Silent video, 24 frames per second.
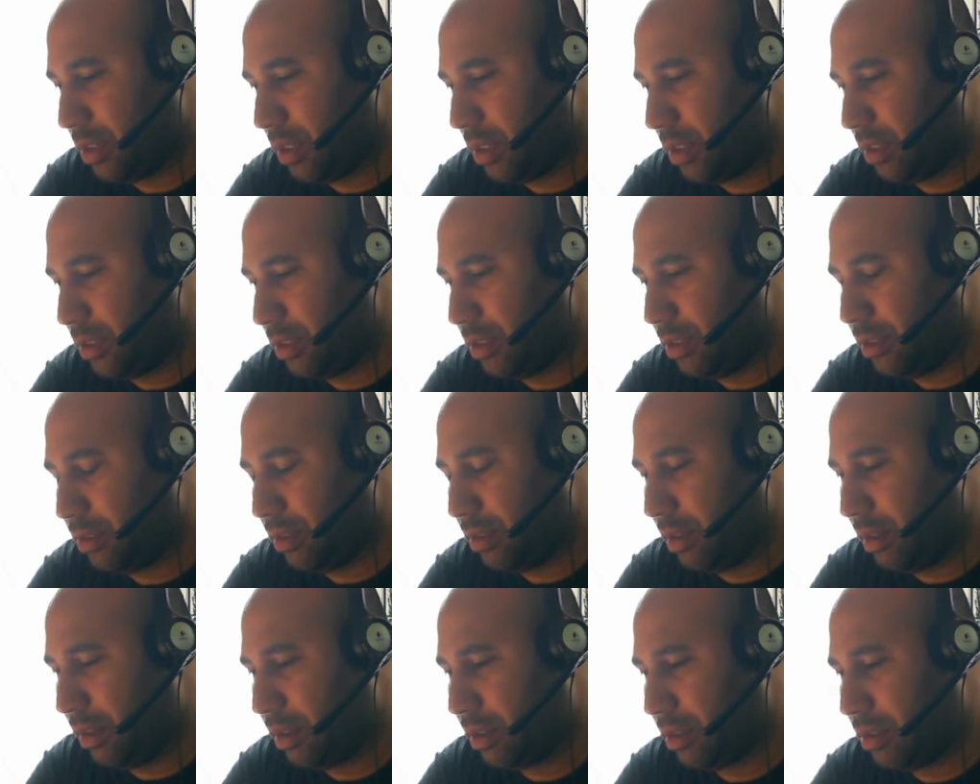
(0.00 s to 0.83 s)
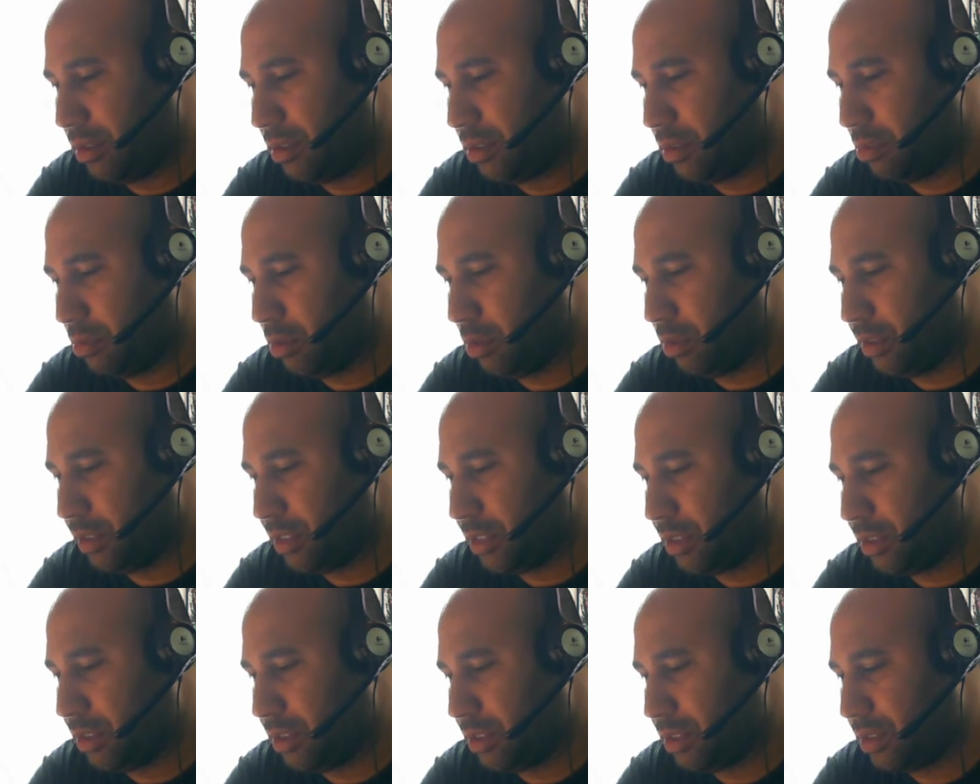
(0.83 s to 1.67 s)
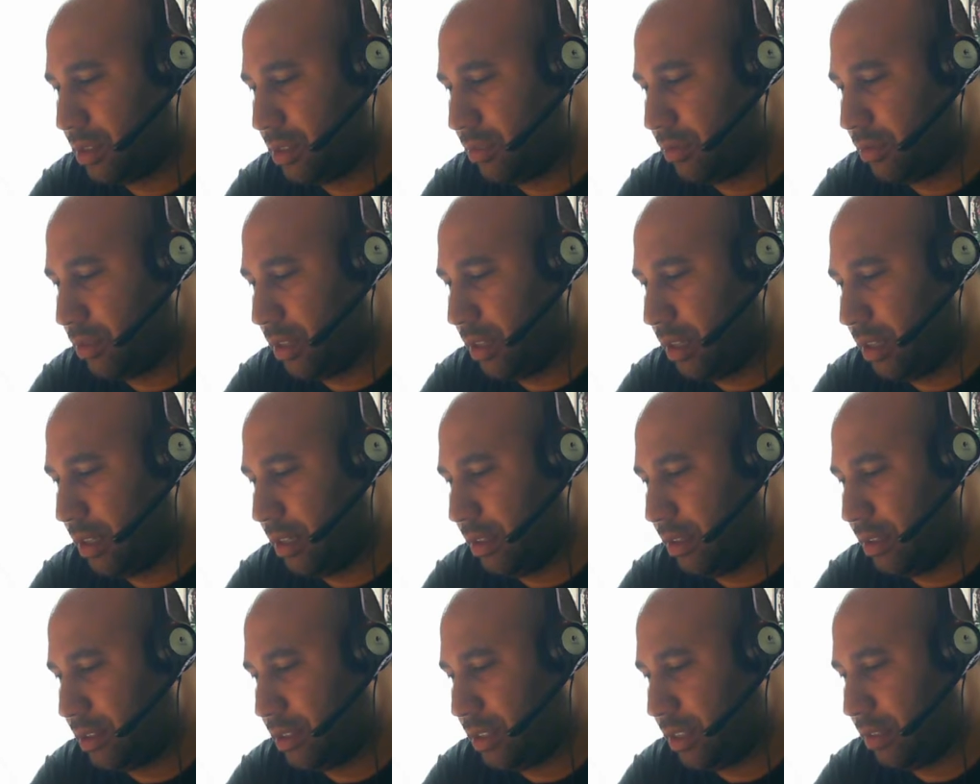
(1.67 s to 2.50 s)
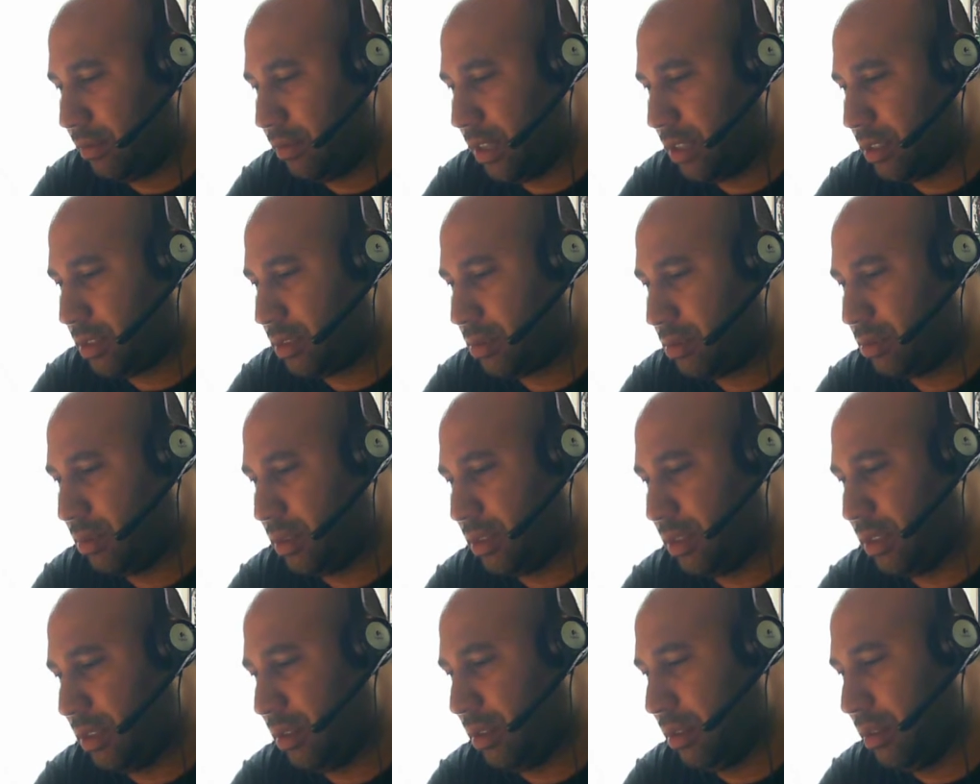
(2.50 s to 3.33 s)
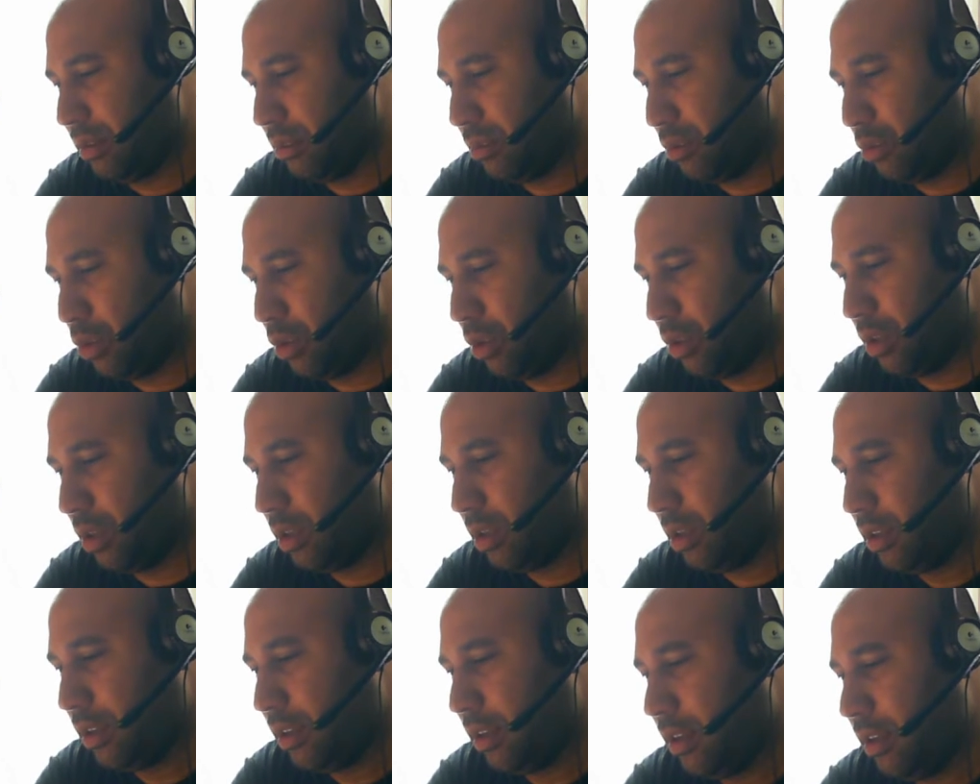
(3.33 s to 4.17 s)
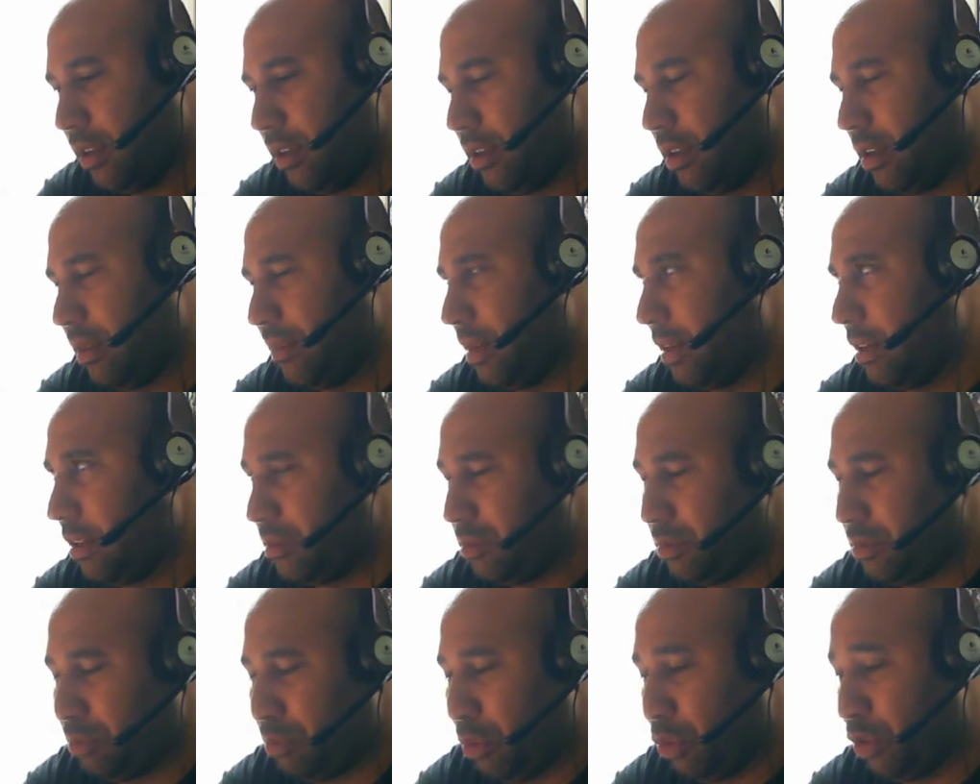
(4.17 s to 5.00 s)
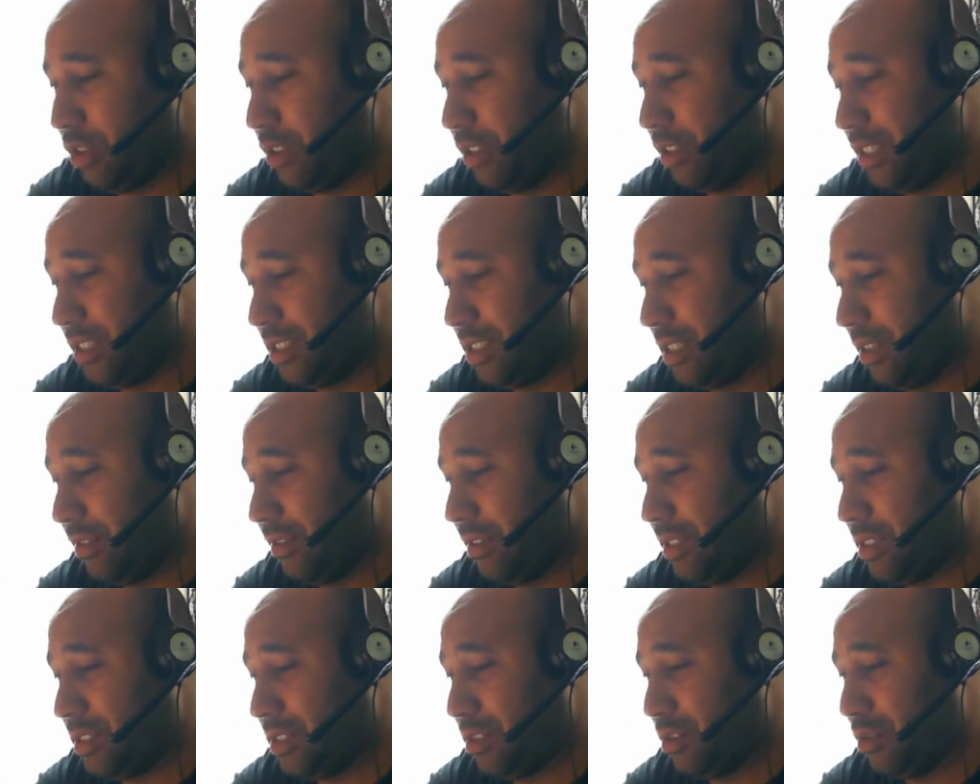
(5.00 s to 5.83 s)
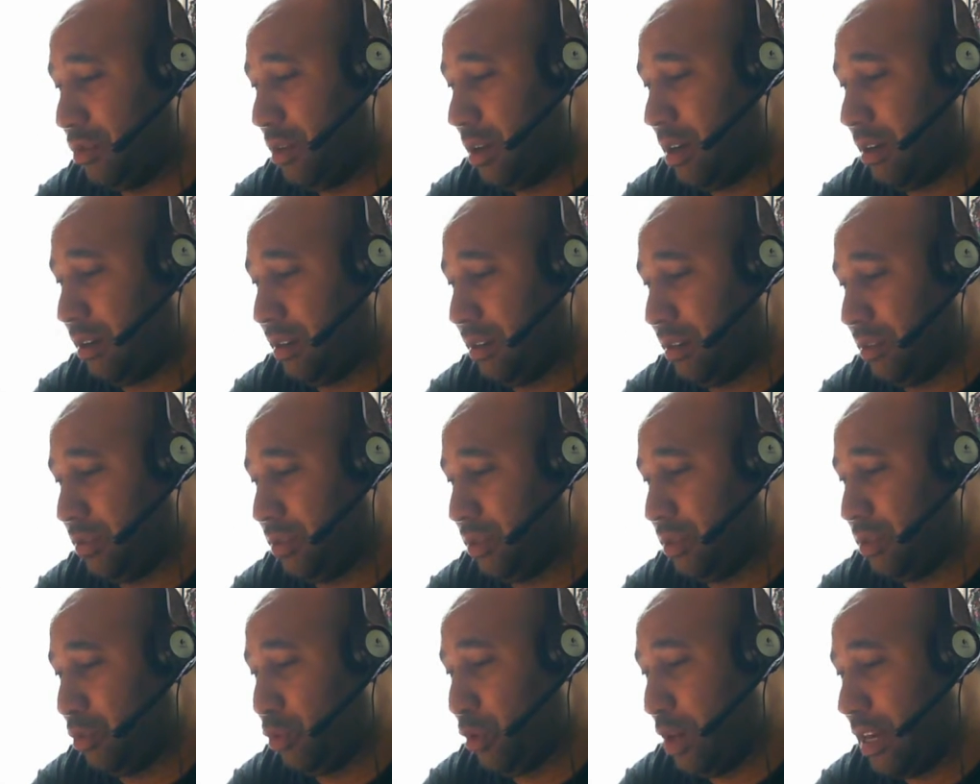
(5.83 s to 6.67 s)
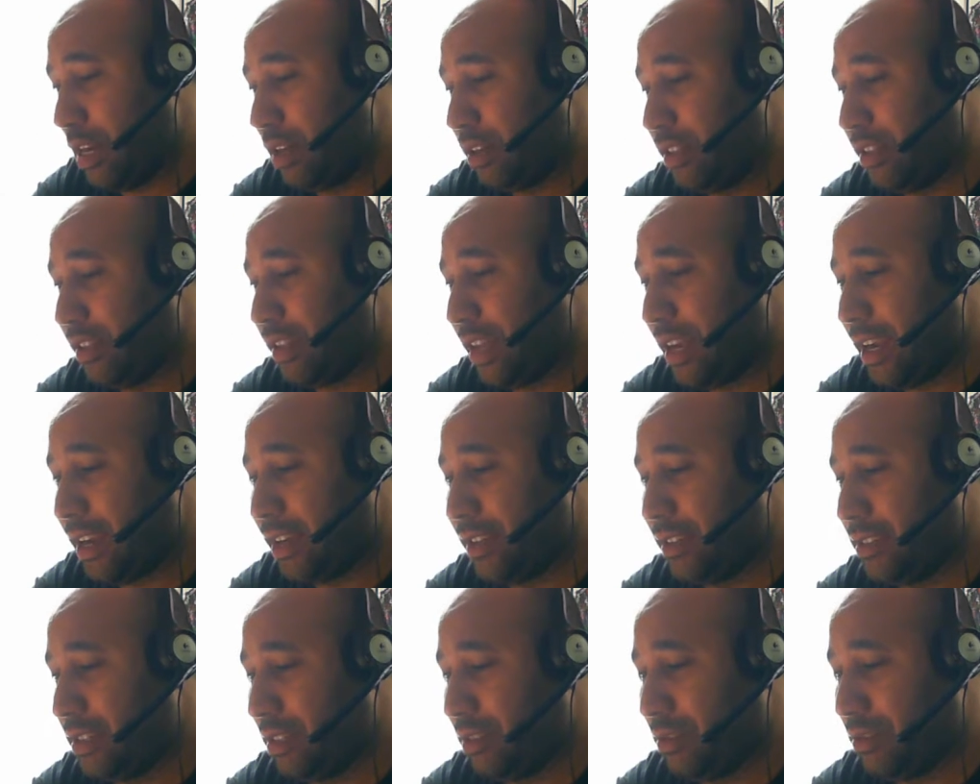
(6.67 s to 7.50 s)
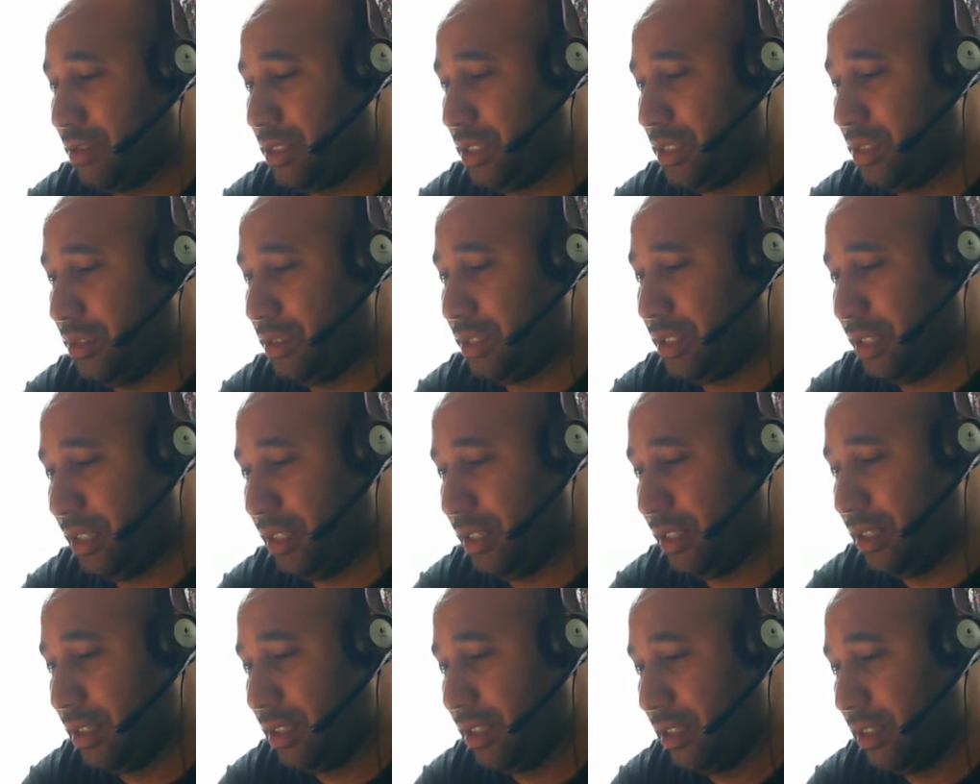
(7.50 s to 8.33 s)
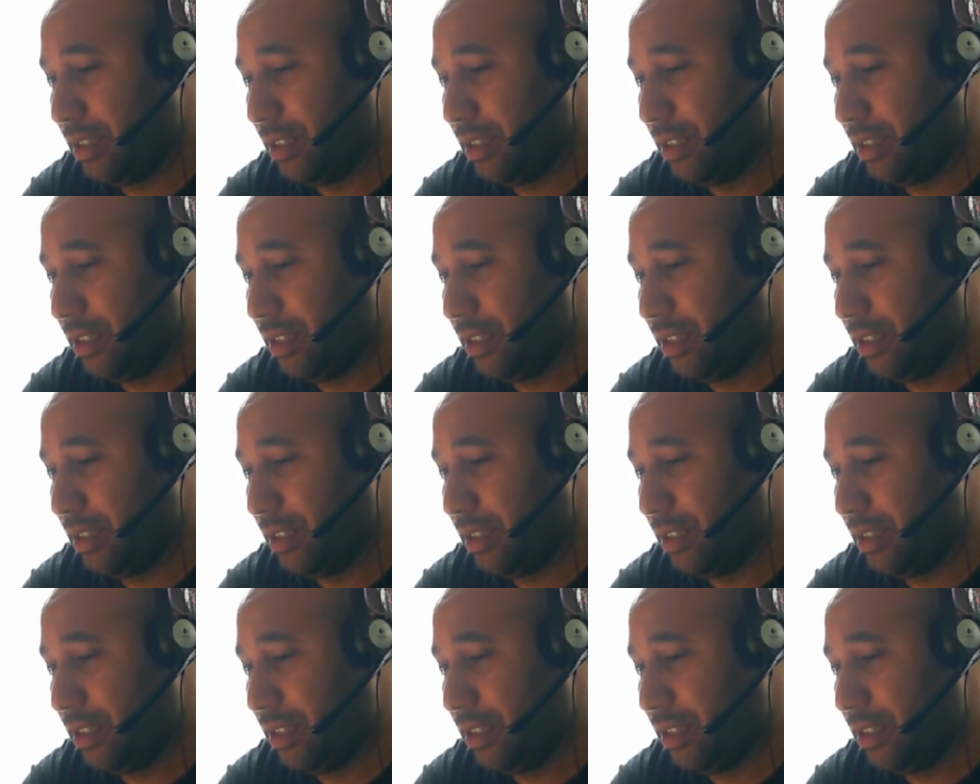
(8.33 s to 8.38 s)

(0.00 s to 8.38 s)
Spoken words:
I don't know. I'll have to do some more research for that era, see if that's what the wore. I mean, I was born in the late 70s, so while I was around in the 80s, I was still a kid.